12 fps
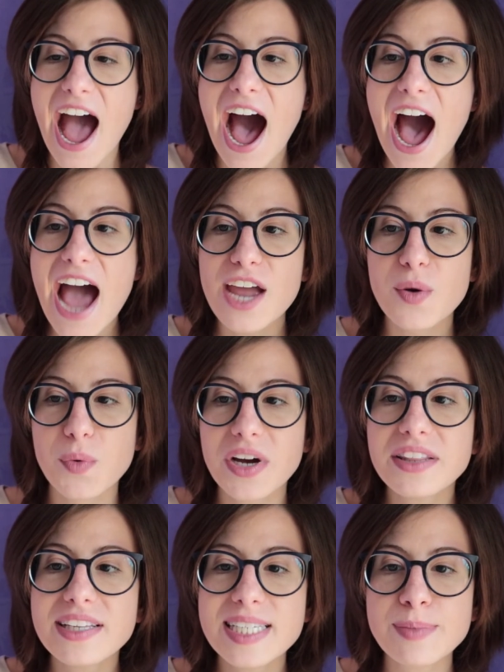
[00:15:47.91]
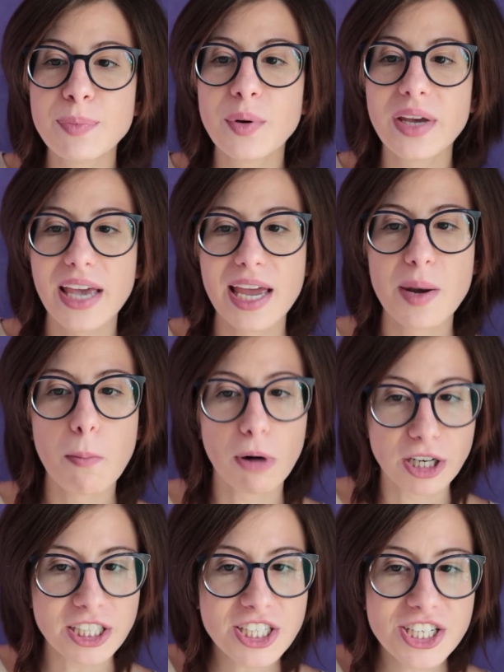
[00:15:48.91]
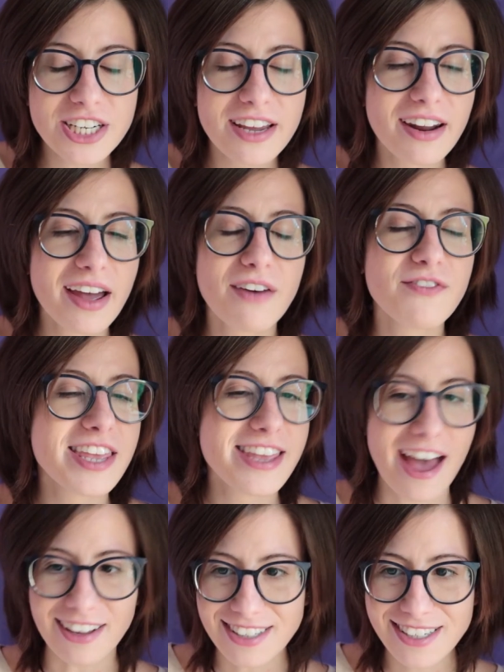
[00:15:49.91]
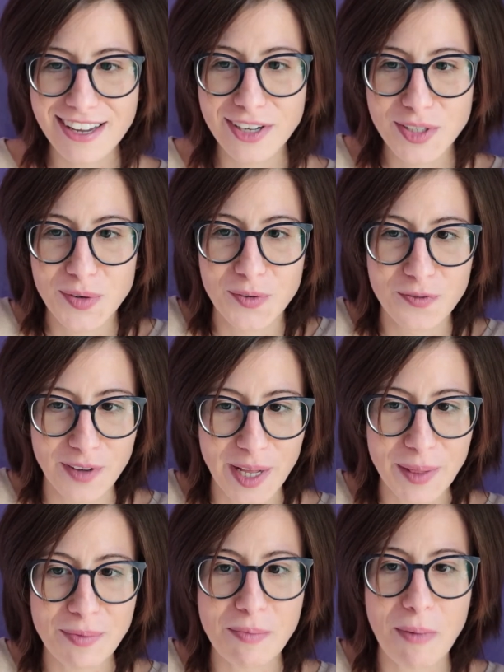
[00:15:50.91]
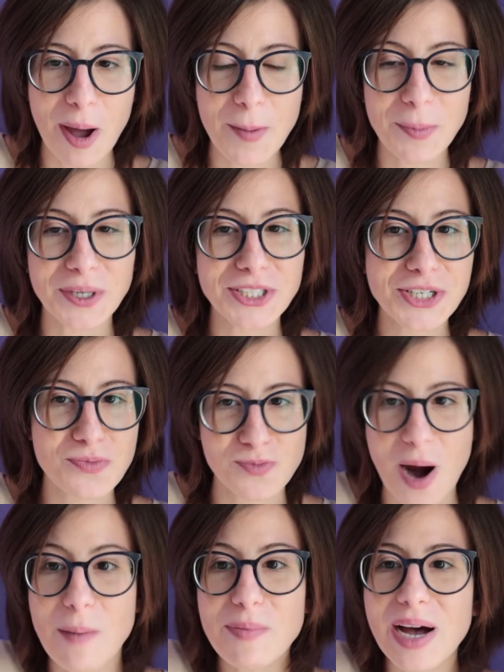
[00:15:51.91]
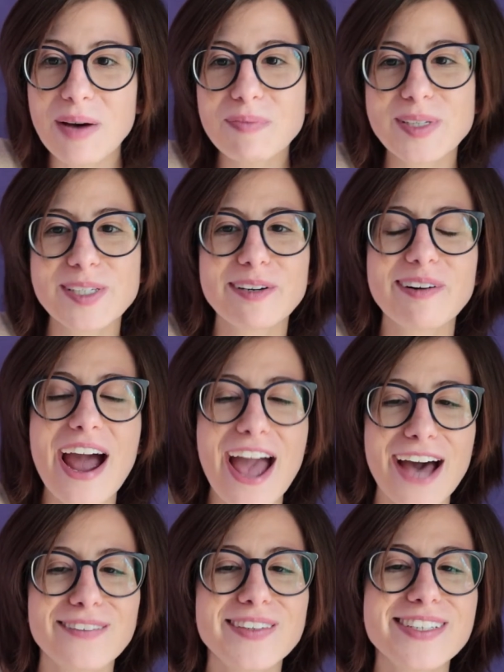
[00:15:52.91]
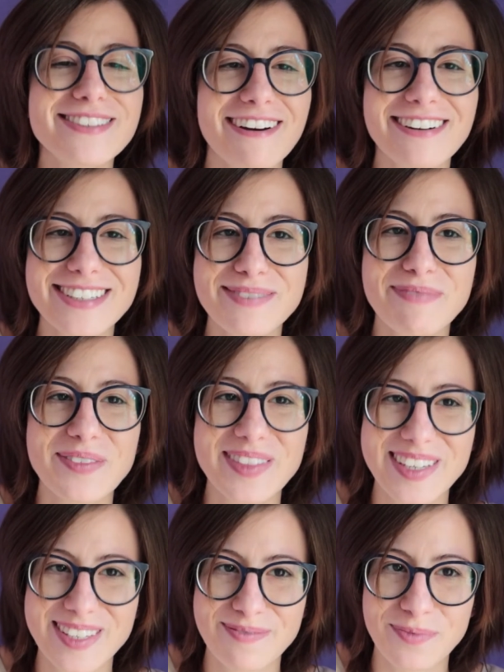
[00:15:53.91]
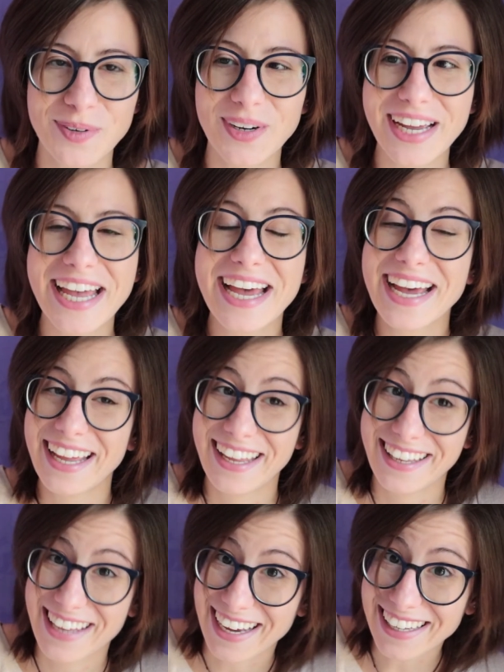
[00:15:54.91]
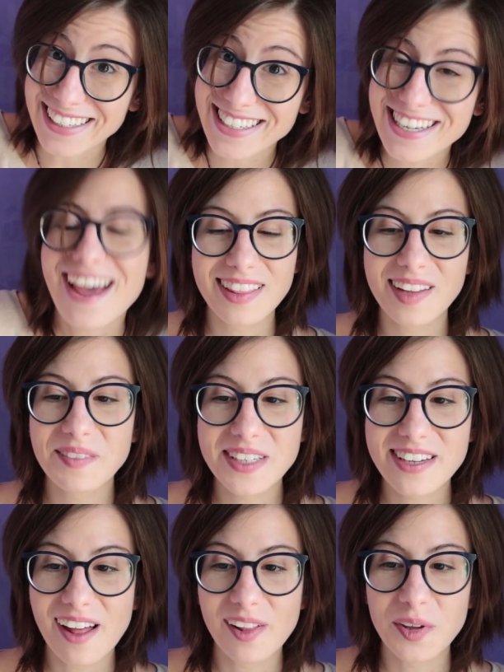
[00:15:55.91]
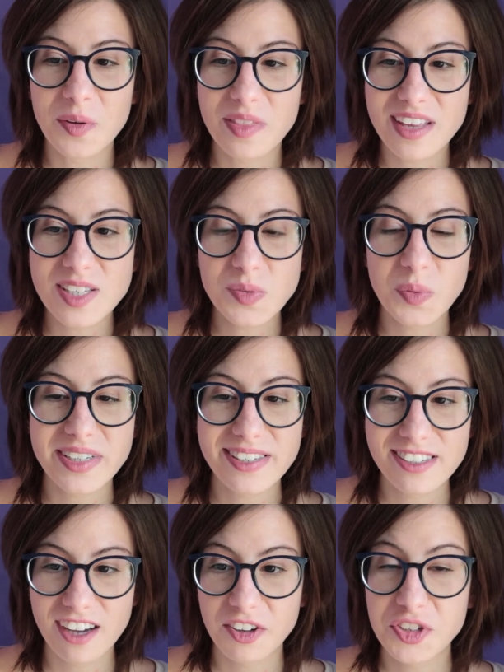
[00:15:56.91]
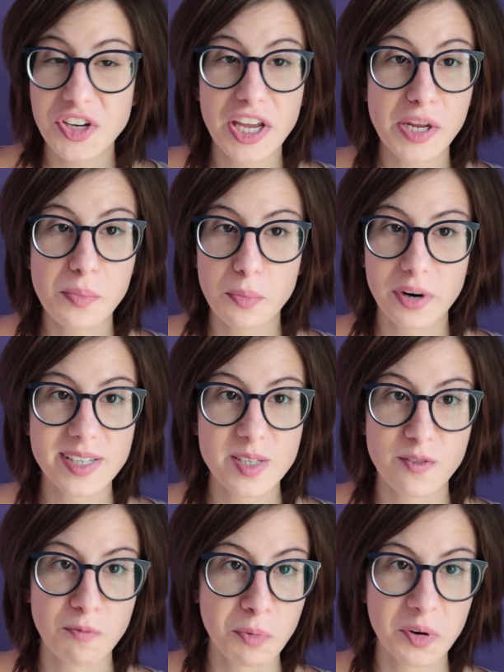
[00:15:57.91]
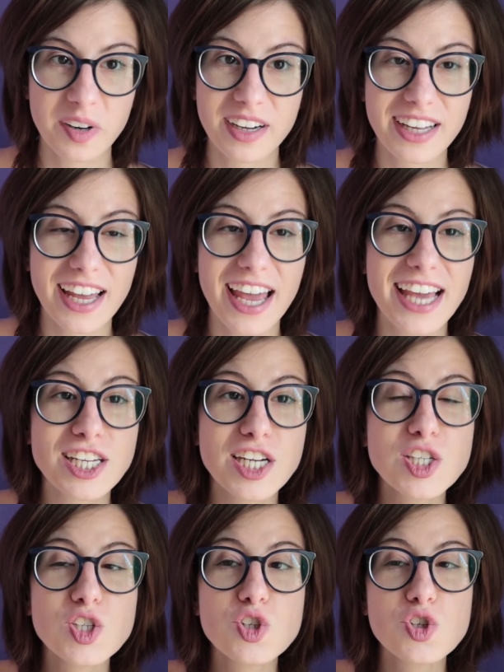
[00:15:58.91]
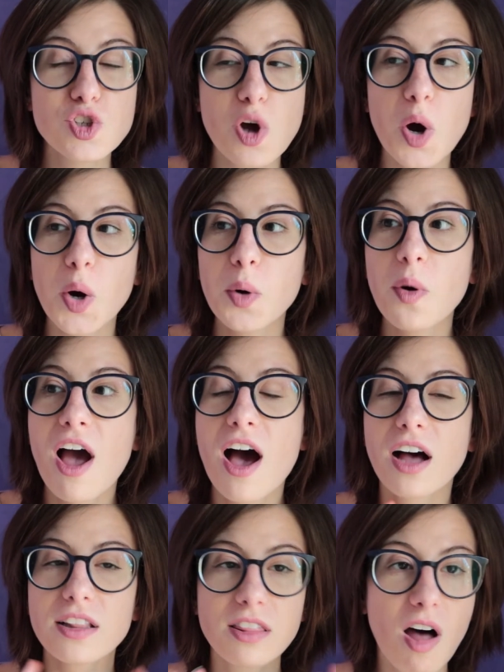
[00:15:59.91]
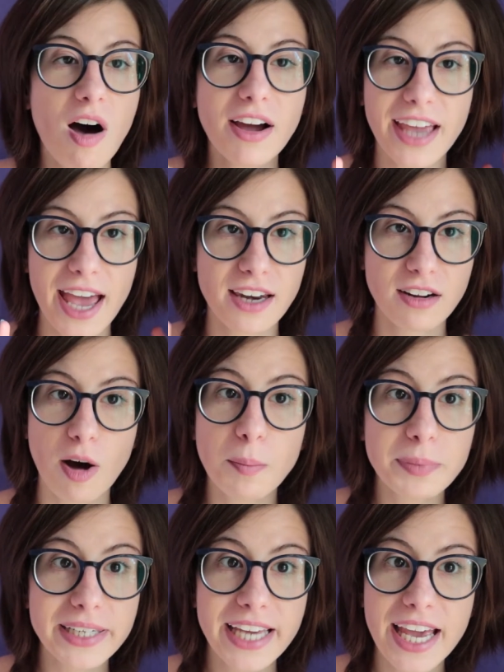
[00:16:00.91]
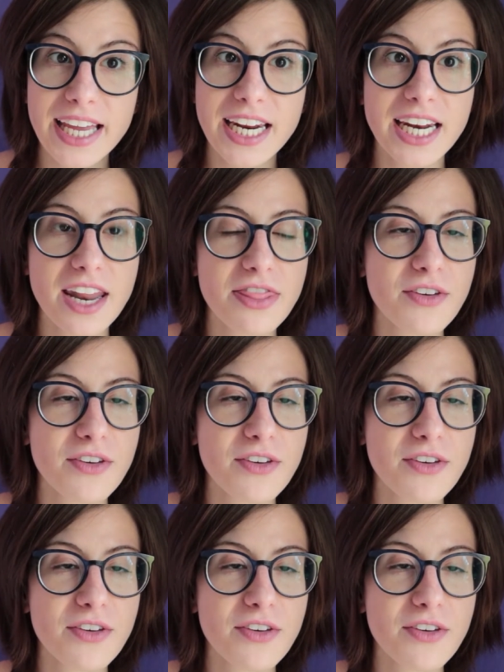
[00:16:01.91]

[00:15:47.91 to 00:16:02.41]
I read this book in March and I have yet to film my March wrap-up, so I haven't talked about this book yet. Let me tell you, this was such an impressive book. It is so long and complicated.